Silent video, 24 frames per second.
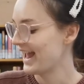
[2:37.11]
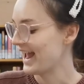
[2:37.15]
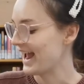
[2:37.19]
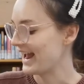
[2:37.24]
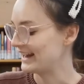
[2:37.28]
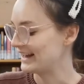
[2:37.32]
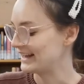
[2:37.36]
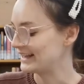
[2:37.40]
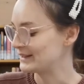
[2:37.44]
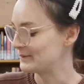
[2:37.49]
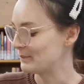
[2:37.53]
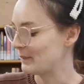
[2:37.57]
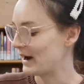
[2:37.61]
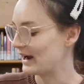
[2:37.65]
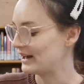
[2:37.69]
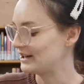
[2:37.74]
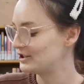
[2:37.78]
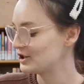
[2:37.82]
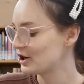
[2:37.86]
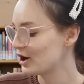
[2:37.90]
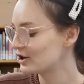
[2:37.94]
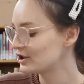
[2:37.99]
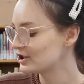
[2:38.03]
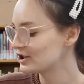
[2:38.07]
and it's by
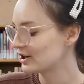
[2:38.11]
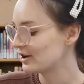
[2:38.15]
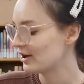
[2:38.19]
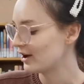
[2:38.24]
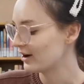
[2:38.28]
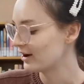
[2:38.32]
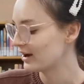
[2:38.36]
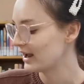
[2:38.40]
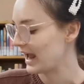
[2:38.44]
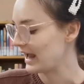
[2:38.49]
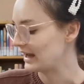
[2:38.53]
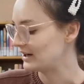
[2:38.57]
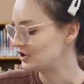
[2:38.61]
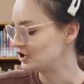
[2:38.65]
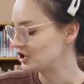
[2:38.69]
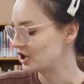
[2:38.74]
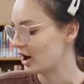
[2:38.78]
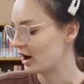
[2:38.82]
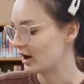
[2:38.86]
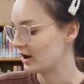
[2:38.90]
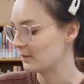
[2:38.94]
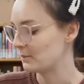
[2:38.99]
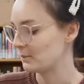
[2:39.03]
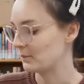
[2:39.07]
Josh Clark and
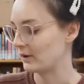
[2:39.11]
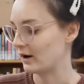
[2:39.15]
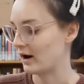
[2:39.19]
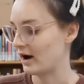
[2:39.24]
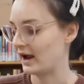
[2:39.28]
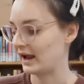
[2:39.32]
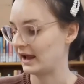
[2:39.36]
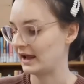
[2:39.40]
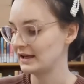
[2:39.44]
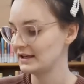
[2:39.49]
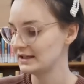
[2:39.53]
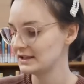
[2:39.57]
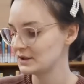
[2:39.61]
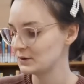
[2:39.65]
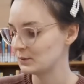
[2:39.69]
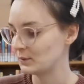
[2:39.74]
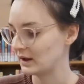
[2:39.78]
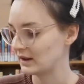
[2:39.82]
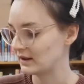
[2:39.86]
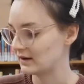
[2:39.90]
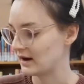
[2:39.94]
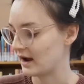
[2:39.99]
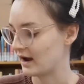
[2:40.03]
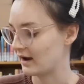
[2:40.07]
Chuck Bryant
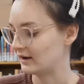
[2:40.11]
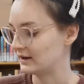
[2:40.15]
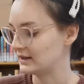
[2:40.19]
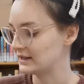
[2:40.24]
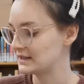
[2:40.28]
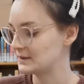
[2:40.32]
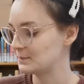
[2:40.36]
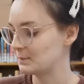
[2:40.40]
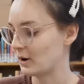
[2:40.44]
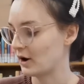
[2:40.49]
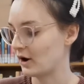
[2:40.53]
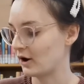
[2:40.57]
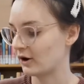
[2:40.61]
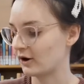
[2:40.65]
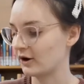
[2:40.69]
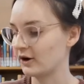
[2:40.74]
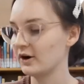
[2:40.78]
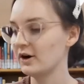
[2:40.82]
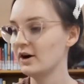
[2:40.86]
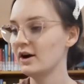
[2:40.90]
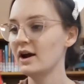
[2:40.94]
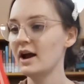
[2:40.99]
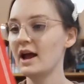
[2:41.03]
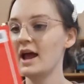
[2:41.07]
with Nils
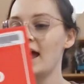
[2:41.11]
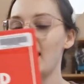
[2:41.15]
Parker.